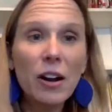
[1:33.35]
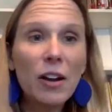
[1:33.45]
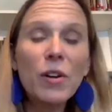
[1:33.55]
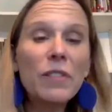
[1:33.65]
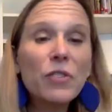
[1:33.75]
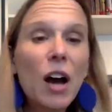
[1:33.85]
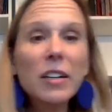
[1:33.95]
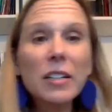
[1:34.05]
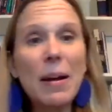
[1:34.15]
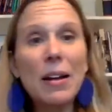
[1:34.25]
If we've
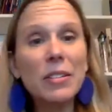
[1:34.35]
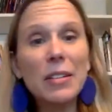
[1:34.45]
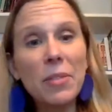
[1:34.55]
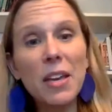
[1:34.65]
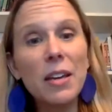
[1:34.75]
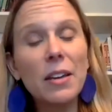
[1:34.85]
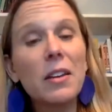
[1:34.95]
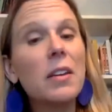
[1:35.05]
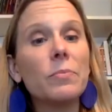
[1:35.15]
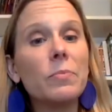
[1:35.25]
talked about something
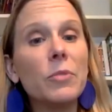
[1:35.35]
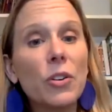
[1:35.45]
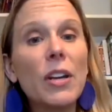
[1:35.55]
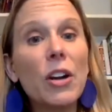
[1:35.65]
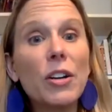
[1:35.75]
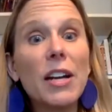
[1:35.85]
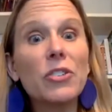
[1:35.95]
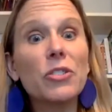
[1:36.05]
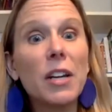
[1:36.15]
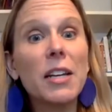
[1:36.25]
during our
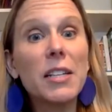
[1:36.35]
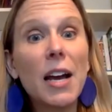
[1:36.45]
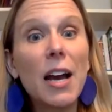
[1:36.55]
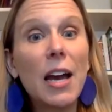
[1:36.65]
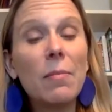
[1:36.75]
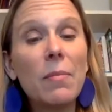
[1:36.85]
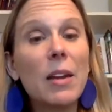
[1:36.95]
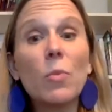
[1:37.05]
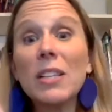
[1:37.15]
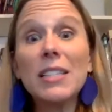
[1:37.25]
nature study time
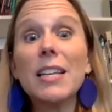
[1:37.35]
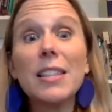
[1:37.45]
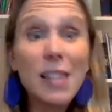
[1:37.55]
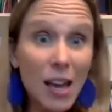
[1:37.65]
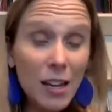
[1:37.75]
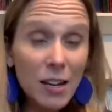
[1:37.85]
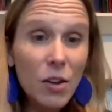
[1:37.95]
and we see it then,